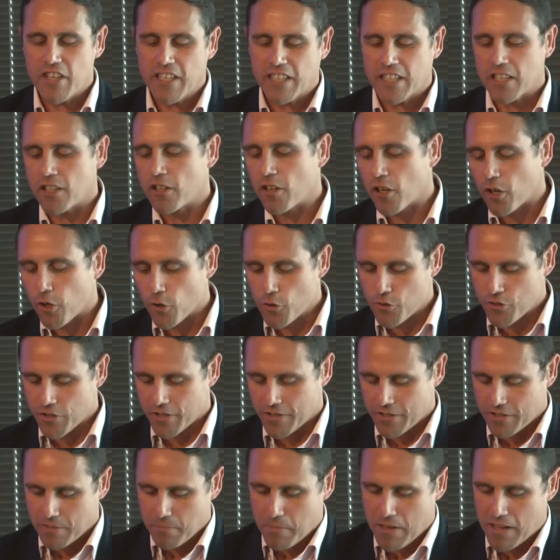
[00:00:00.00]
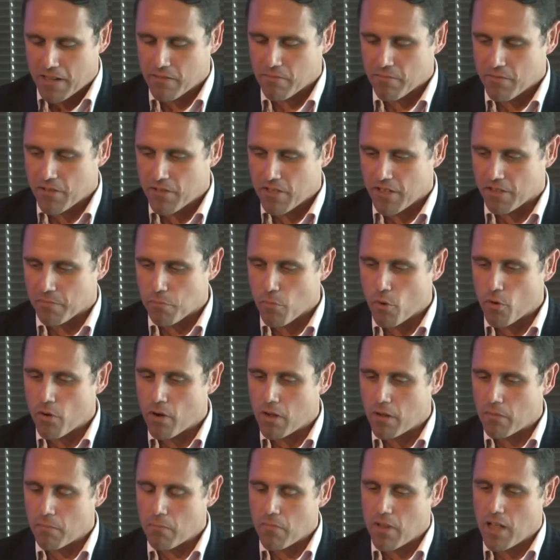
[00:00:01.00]
any conclusions, but just
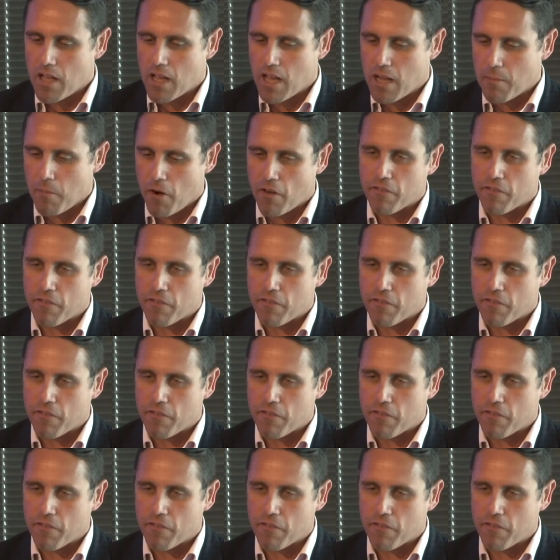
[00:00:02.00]
more um,